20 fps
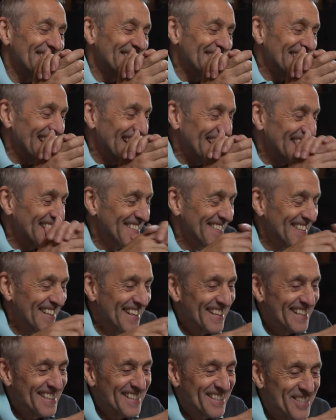we, had, a, we
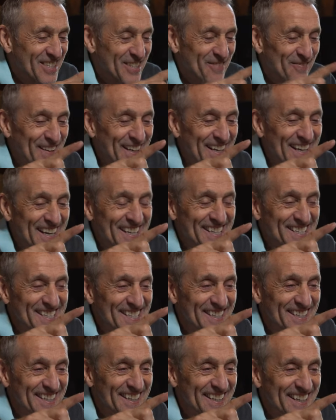had a
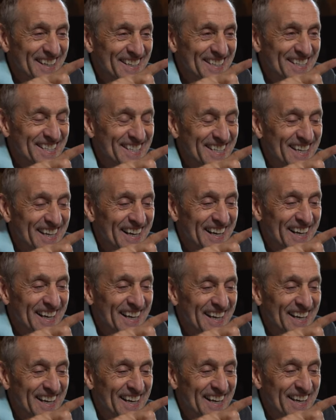GPS and
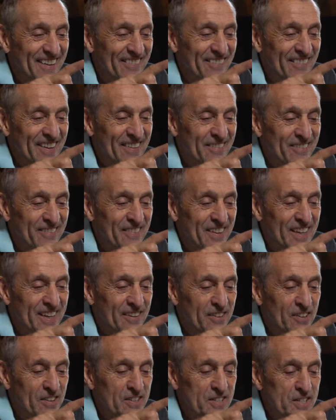uh, we, we
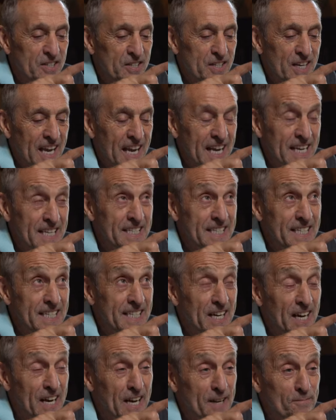got to
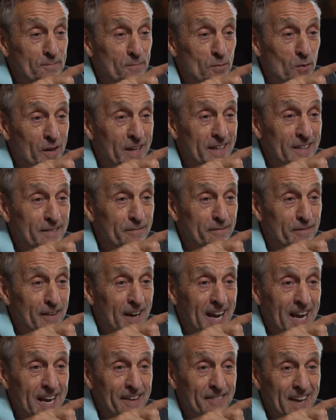89.58,
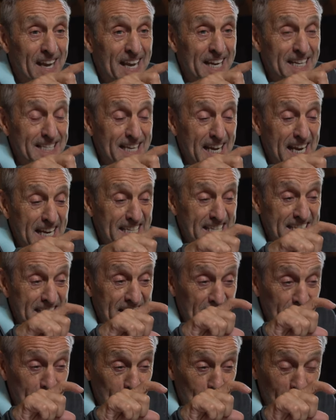
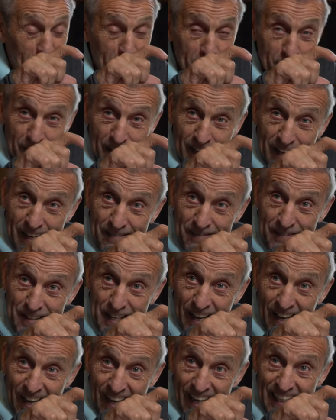89.59,
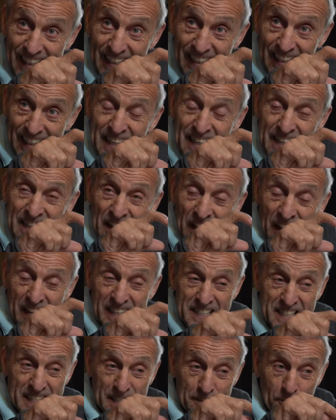
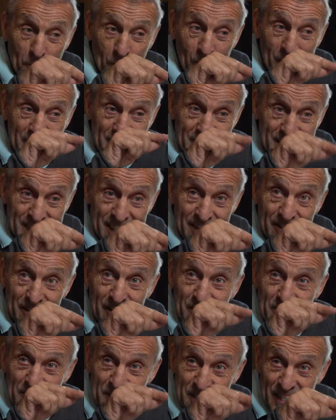
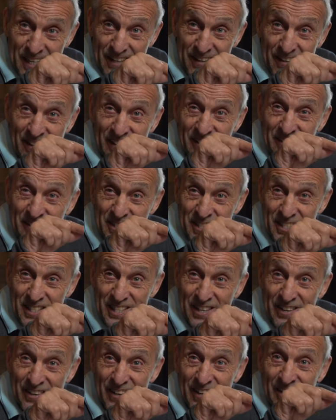
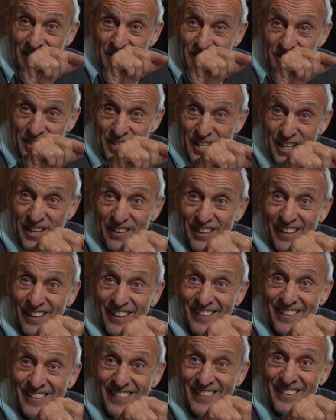
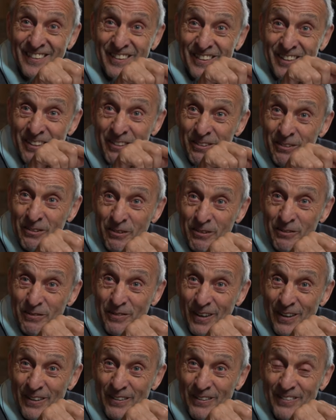90.0000, the North
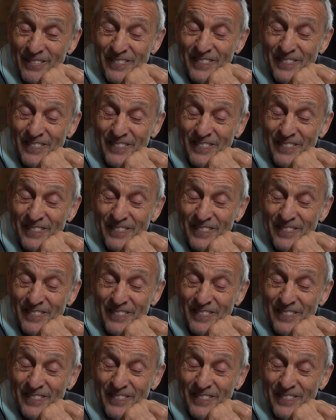Pole.